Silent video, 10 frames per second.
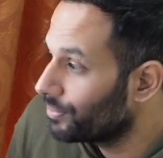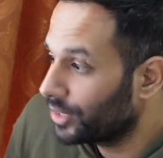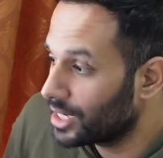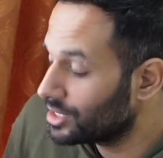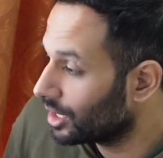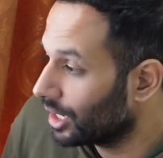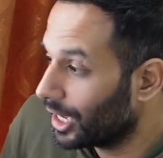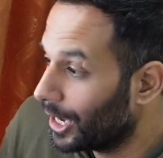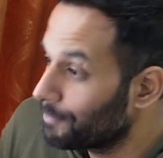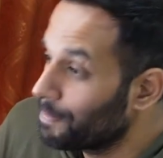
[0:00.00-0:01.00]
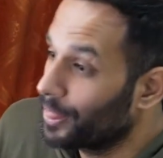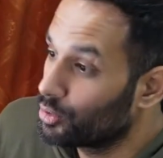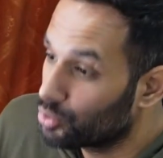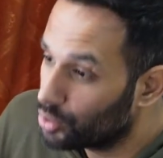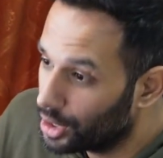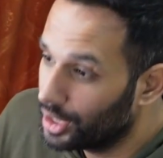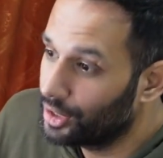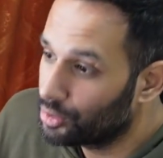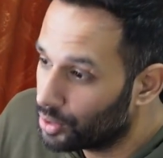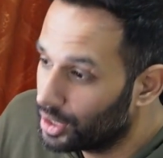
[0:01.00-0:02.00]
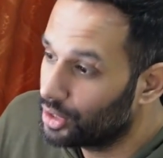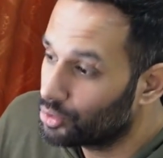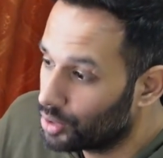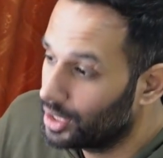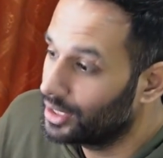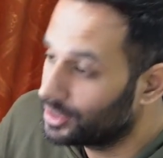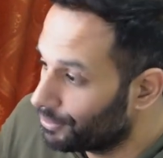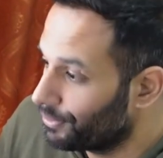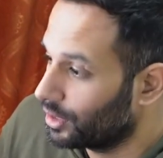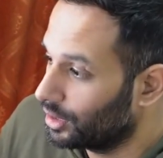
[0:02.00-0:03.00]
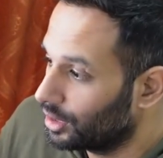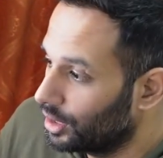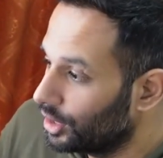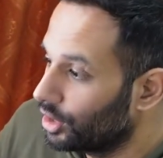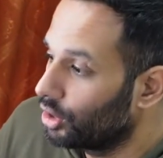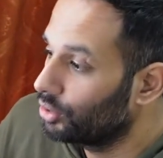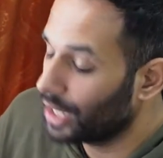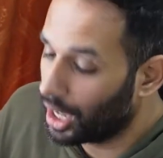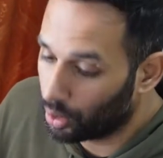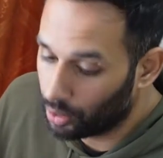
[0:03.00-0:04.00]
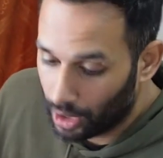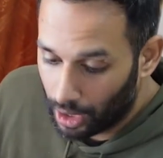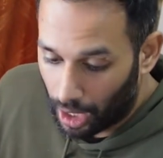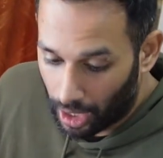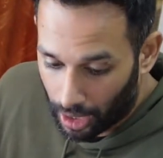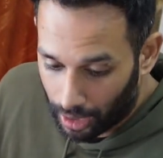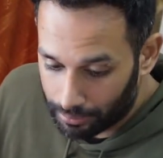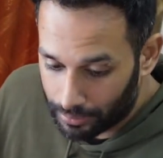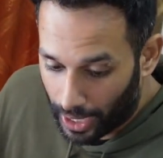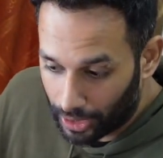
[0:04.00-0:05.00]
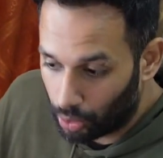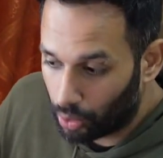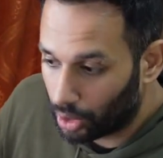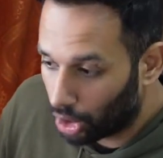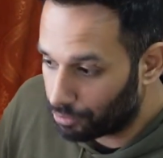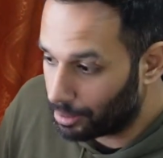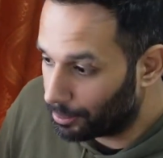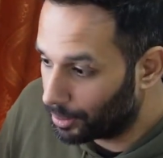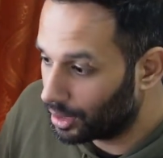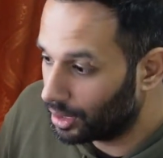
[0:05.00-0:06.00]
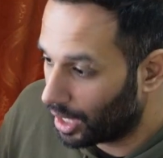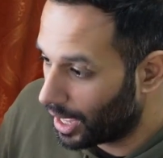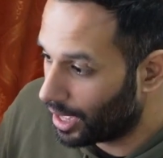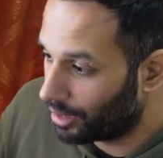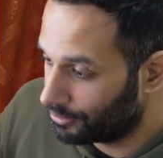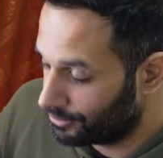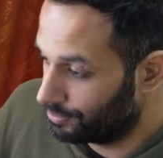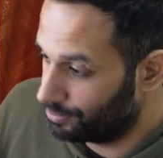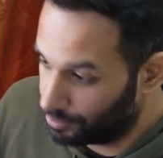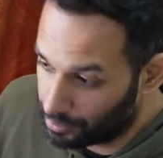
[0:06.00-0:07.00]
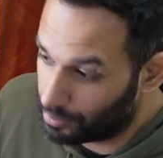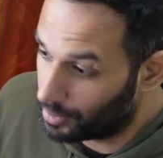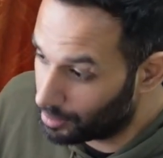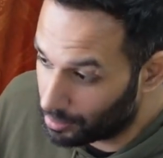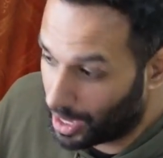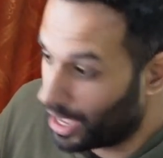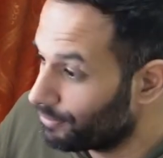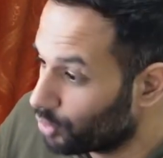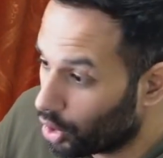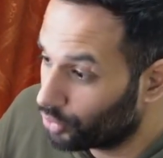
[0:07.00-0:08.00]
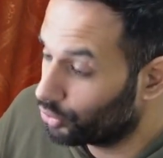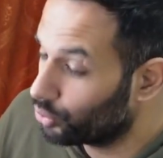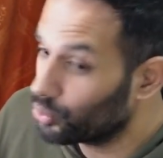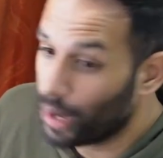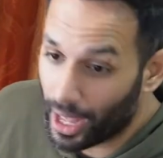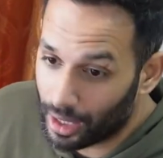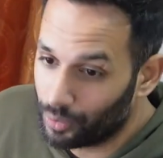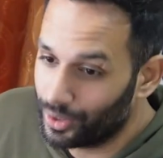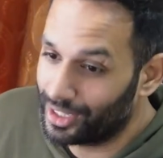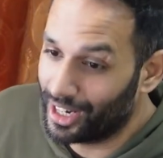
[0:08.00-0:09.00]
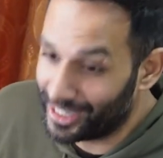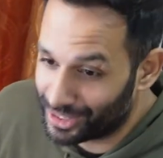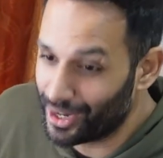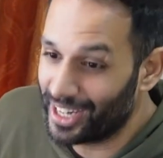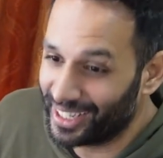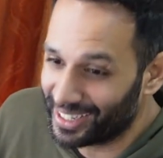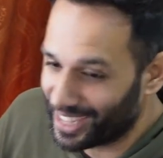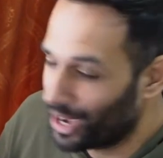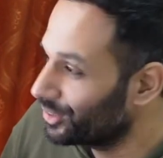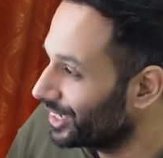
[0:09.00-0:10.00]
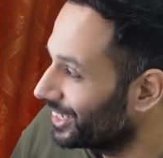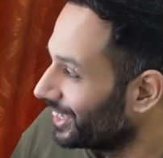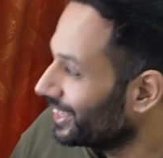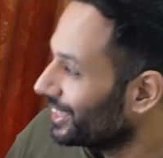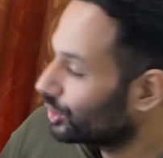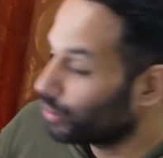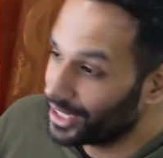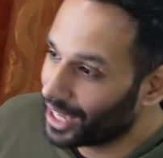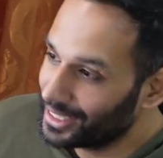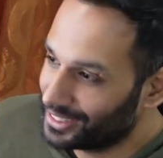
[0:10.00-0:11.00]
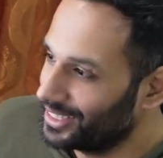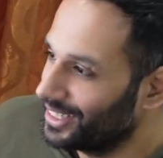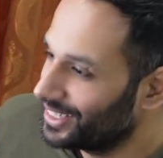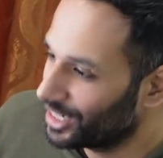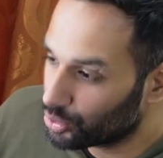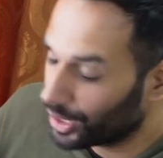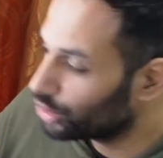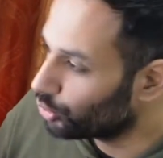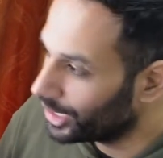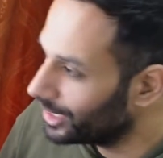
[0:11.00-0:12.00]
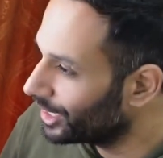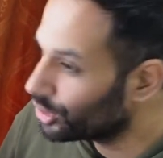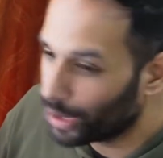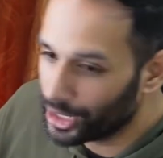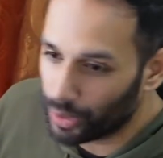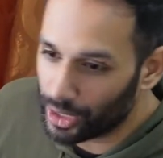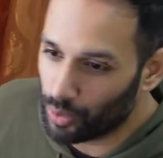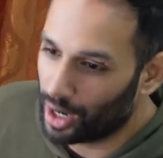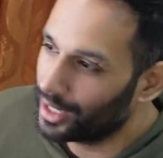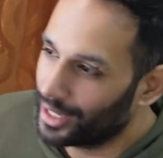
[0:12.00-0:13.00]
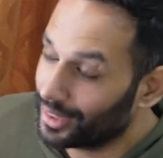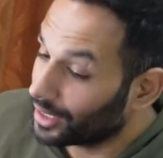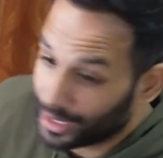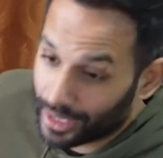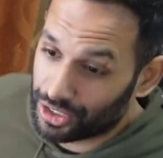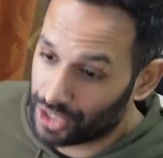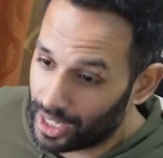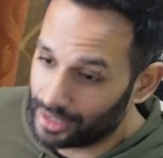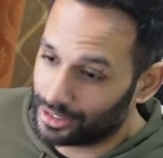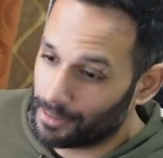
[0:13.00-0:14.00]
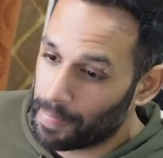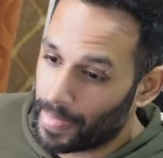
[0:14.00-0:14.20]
things are going to get really, really, really difficult, Now, I know a lot of people have gone through hell with their trading account in 2019 and 2020 and 2021, and nothing has changed.